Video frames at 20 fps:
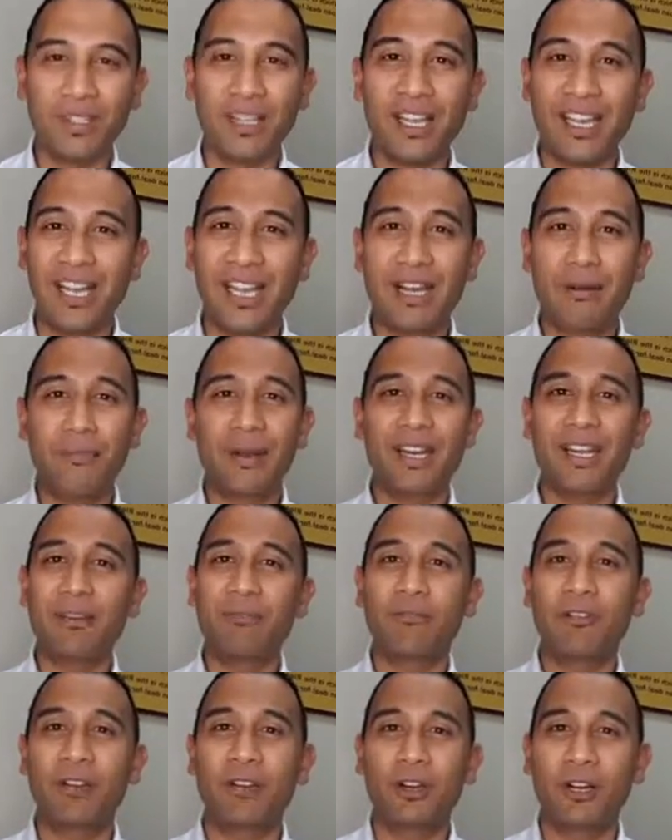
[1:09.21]
But
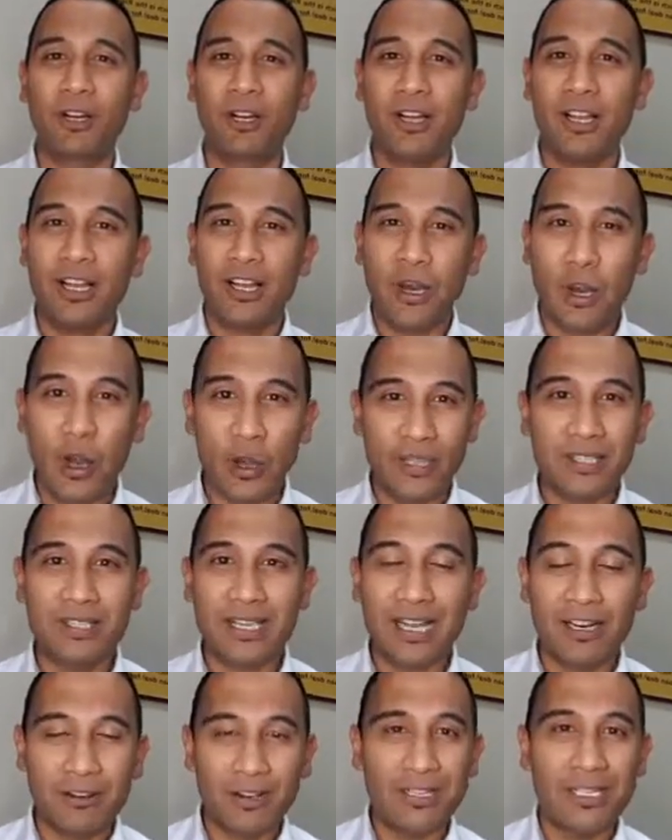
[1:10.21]
if you're not
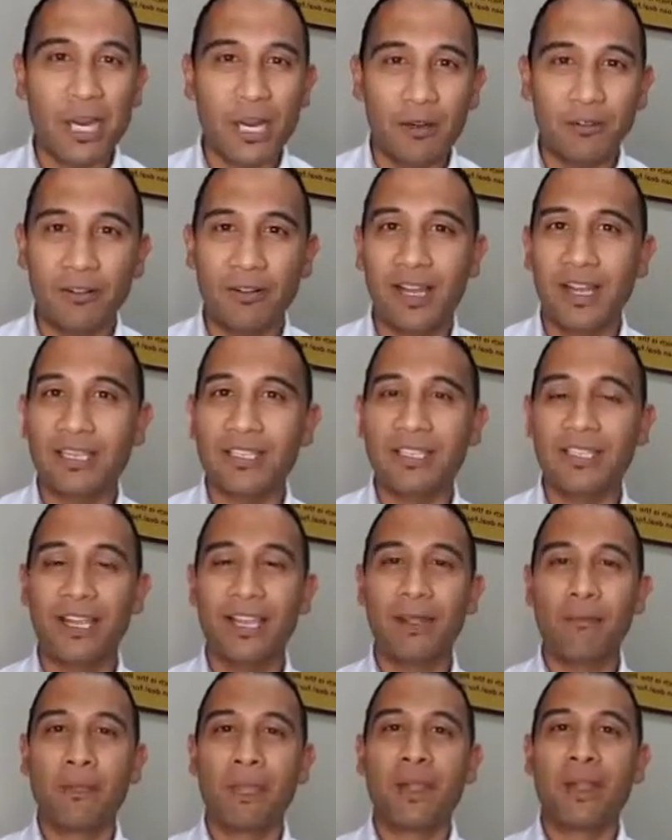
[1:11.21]
salary
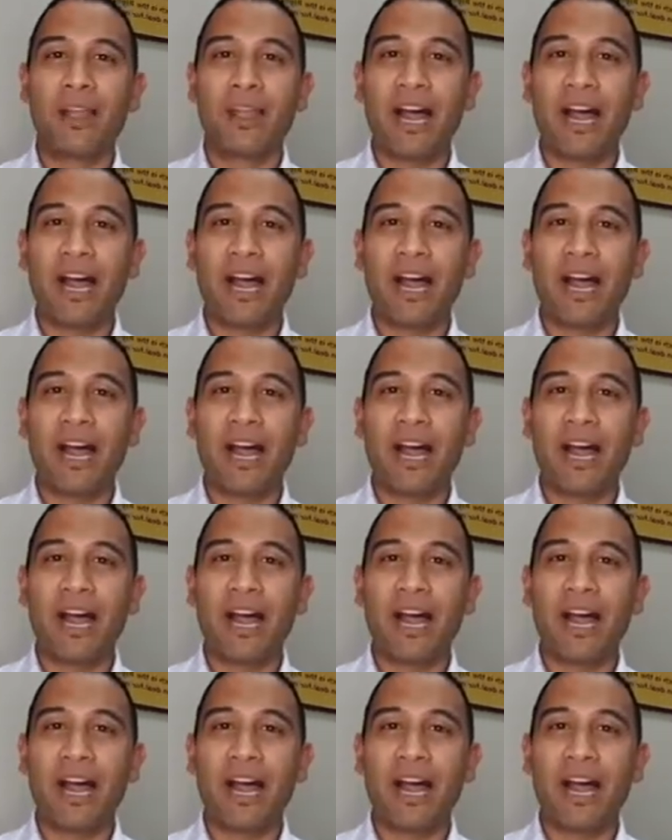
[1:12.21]
sacrificing,